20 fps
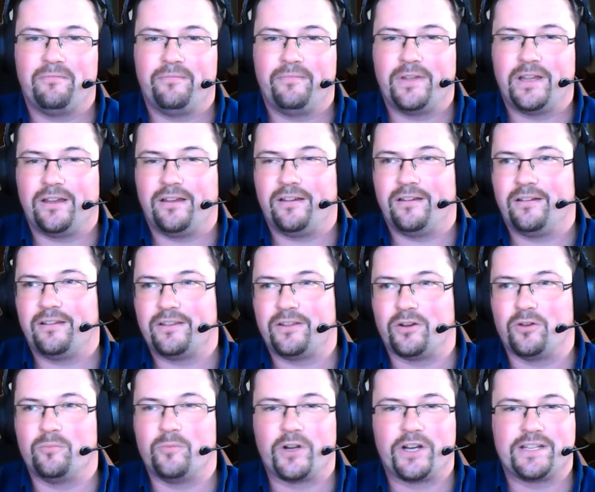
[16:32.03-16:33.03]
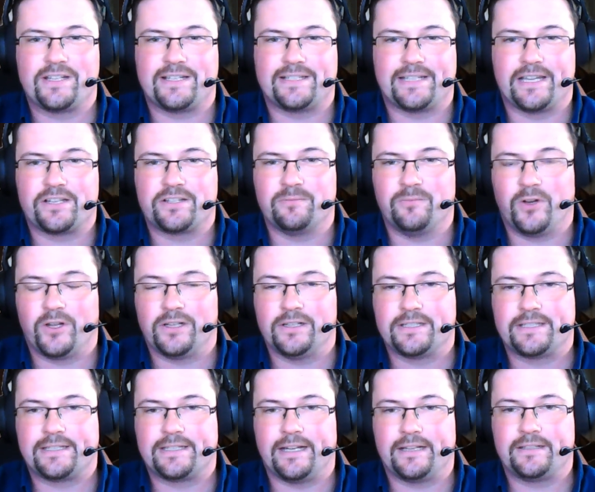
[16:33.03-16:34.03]
monetization
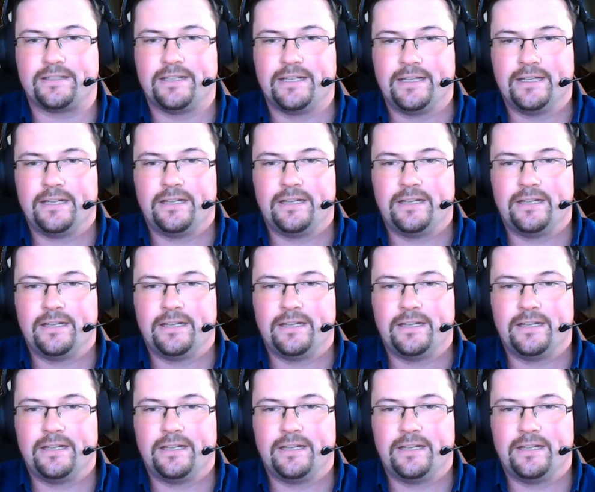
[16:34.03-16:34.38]
models that